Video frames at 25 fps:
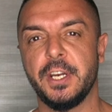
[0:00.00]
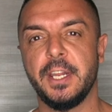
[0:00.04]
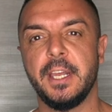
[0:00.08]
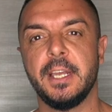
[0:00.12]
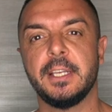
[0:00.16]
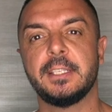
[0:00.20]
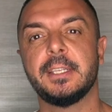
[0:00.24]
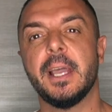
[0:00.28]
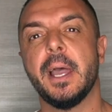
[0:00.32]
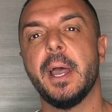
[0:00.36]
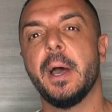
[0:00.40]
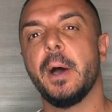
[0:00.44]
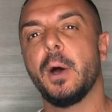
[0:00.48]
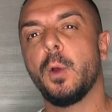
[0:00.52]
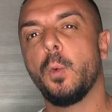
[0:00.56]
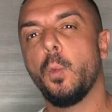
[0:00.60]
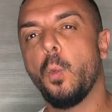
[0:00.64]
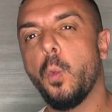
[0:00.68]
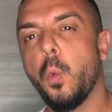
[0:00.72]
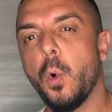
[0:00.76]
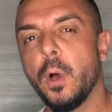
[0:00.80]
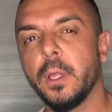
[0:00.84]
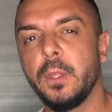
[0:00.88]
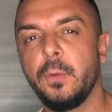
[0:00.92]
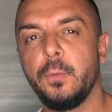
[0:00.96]
is and
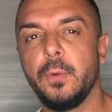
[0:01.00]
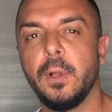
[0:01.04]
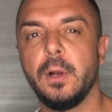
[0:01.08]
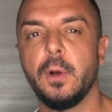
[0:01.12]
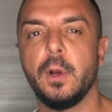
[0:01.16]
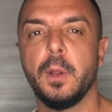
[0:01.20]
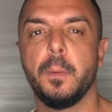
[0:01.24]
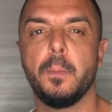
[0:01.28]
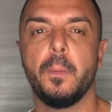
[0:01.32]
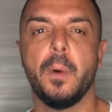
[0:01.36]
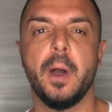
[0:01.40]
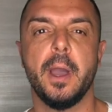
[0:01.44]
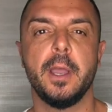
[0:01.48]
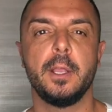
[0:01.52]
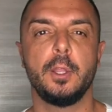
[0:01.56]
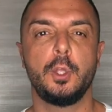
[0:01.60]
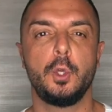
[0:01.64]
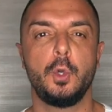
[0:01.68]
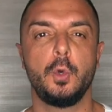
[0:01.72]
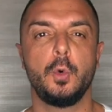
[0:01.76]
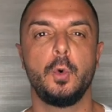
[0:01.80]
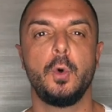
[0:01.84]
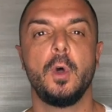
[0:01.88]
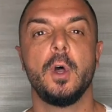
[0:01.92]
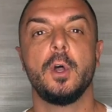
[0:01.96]
what will remind
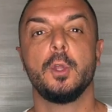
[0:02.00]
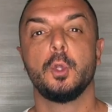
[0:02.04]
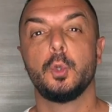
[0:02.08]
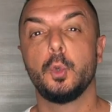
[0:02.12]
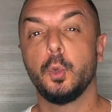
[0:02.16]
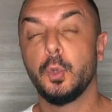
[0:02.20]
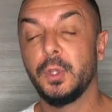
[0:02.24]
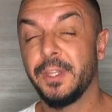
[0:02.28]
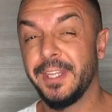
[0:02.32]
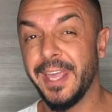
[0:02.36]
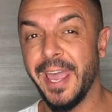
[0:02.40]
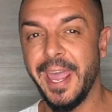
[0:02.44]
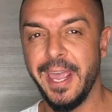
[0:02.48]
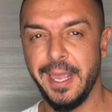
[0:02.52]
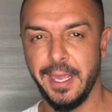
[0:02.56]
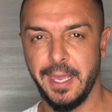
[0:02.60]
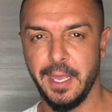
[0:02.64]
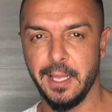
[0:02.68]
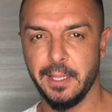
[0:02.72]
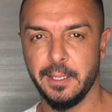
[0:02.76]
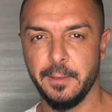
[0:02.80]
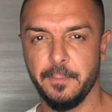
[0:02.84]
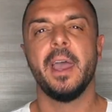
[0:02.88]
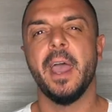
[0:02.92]
you to take it.